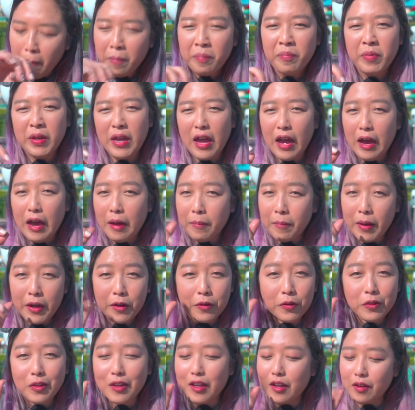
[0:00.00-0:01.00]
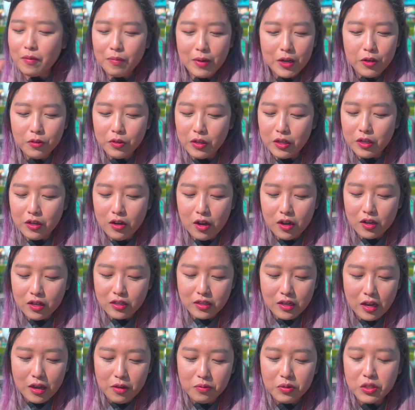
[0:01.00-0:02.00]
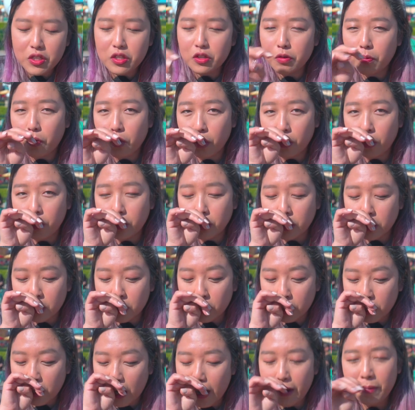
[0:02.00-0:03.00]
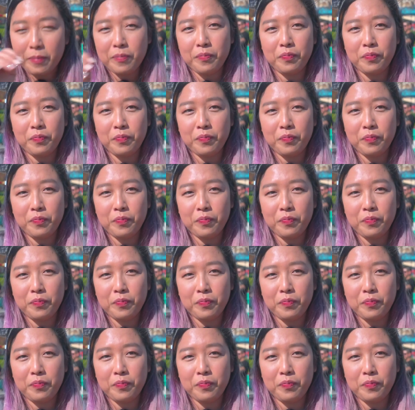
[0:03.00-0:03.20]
But yeah, my only knock is that I wish the pork wasn't so dry.